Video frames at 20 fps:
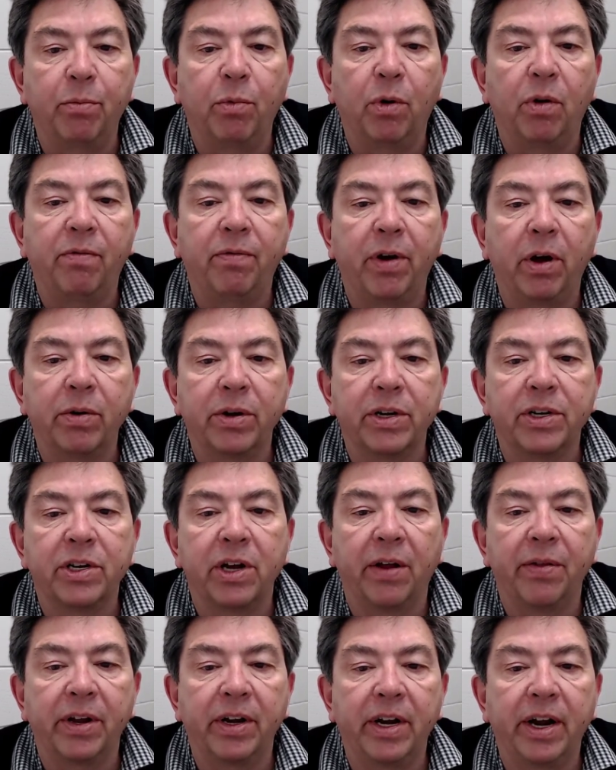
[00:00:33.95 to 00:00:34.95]
will focus
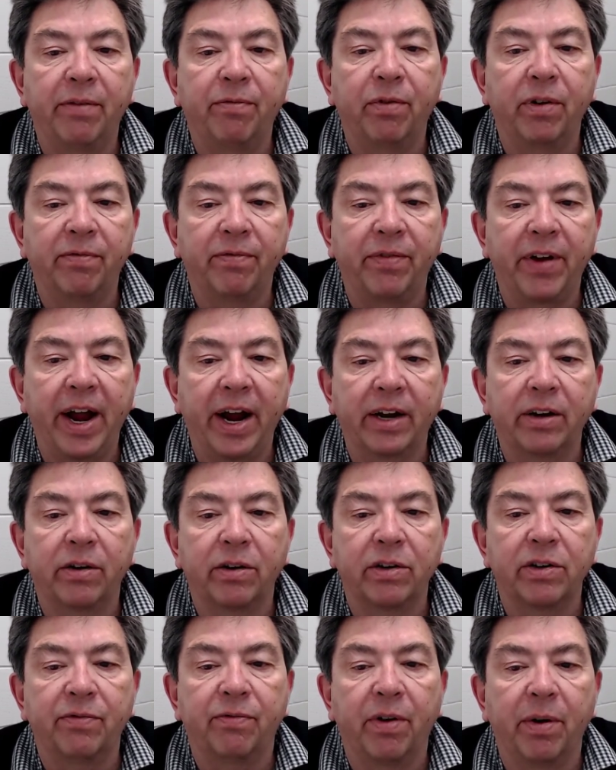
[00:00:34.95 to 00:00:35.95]
on the different factors
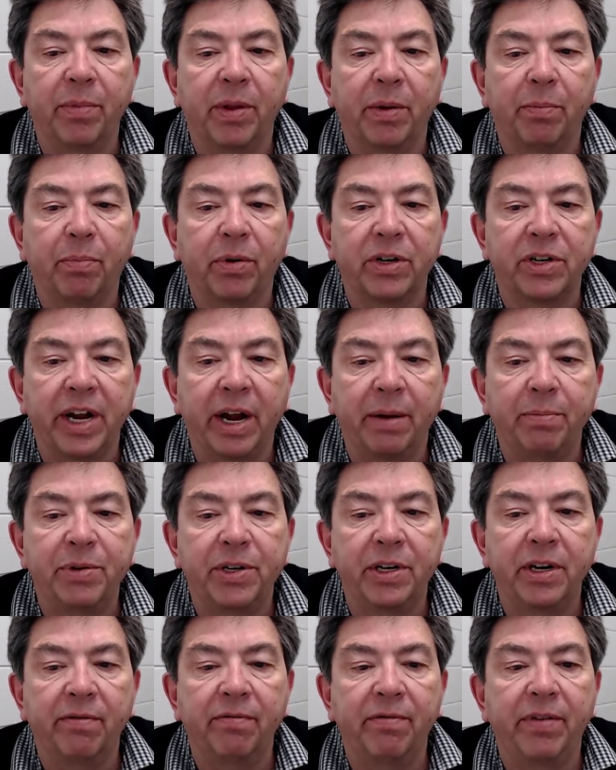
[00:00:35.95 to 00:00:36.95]
from the
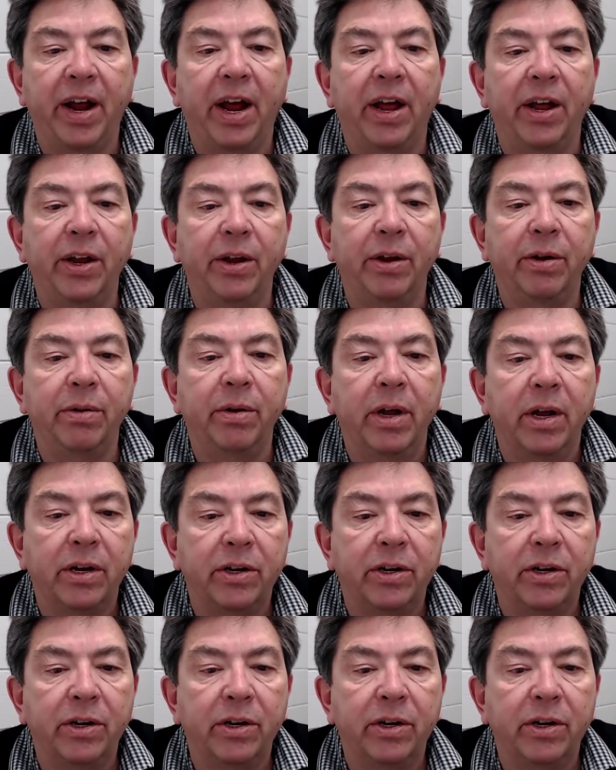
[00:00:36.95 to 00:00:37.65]
perception of value